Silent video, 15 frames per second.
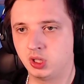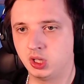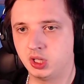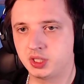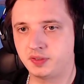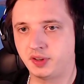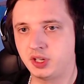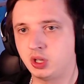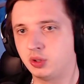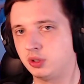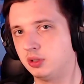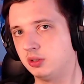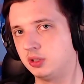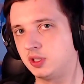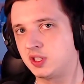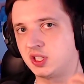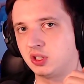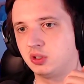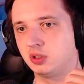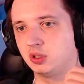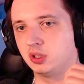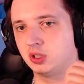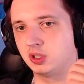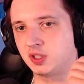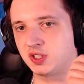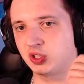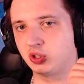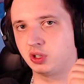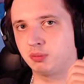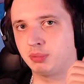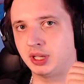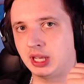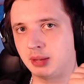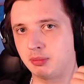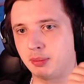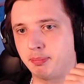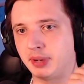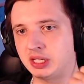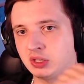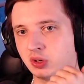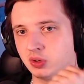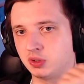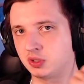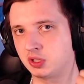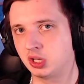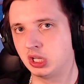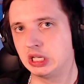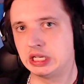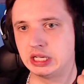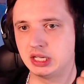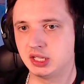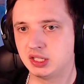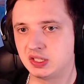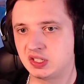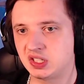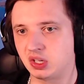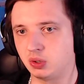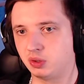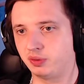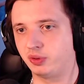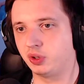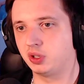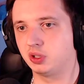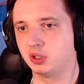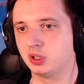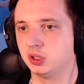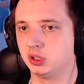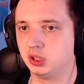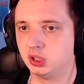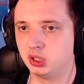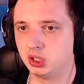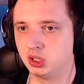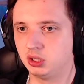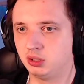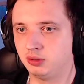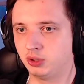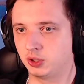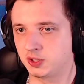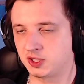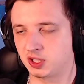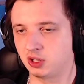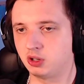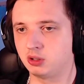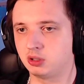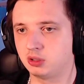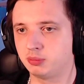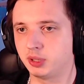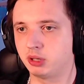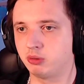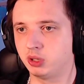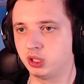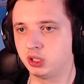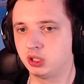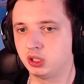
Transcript: It's funny how the song became a background sound for the salon, by the way.